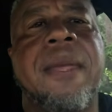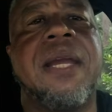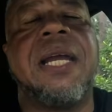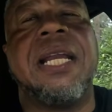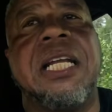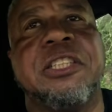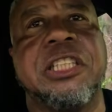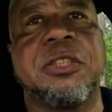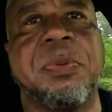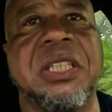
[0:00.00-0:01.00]
and I
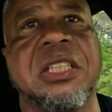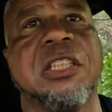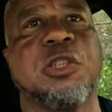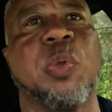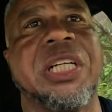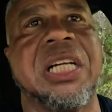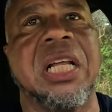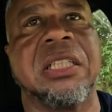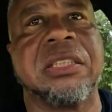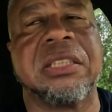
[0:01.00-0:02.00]
just spent another
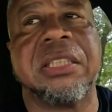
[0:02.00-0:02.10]
$20